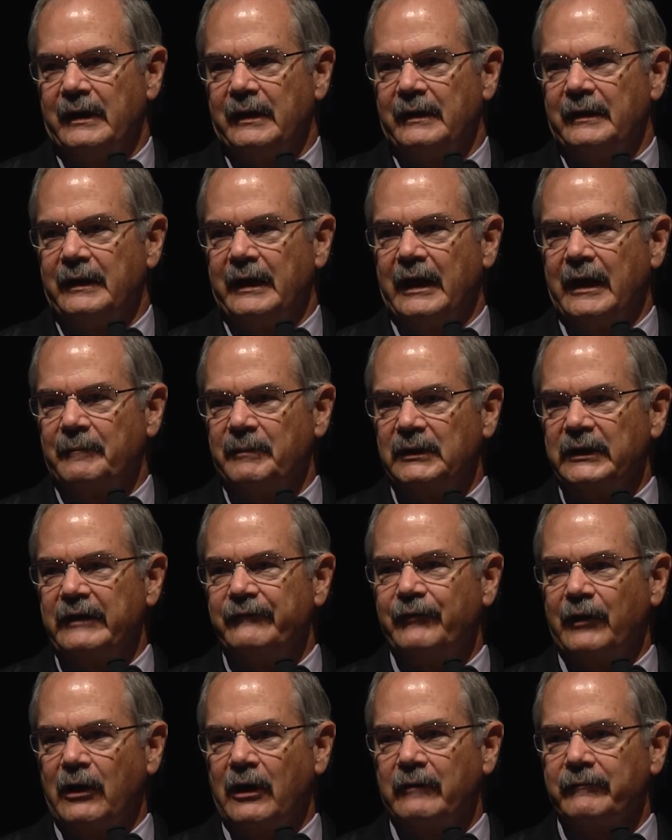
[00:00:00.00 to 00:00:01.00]
Now, I
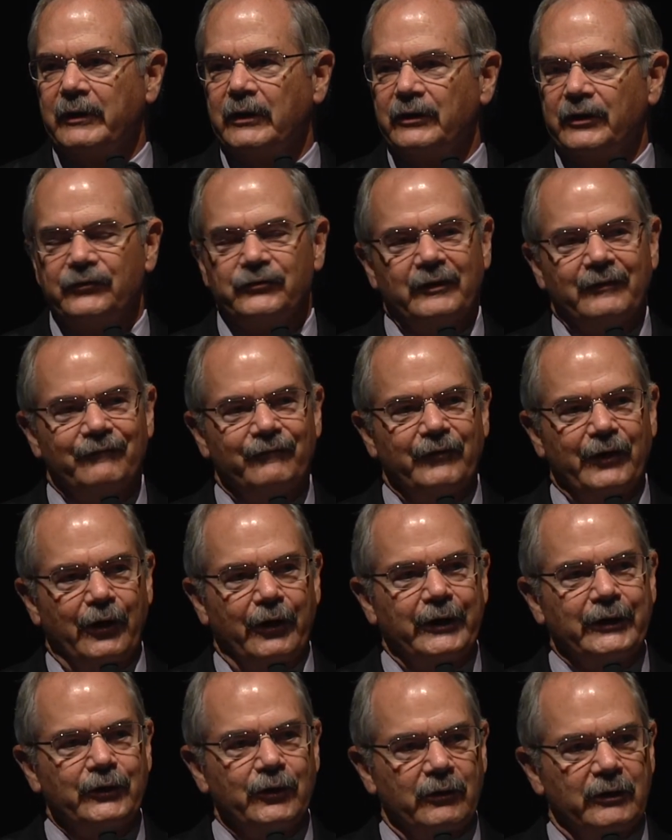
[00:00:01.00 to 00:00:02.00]
believe Harvard is in
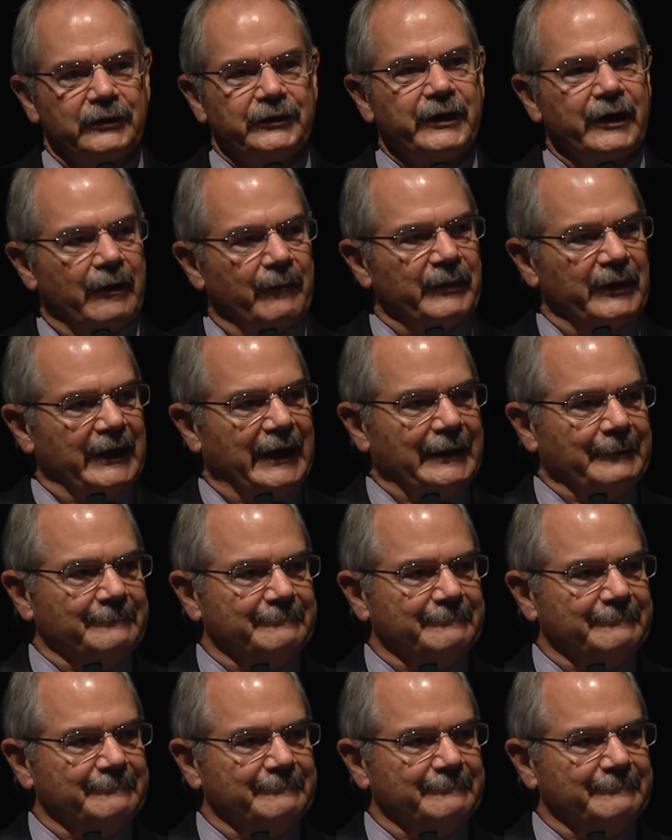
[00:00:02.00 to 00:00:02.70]
very good company.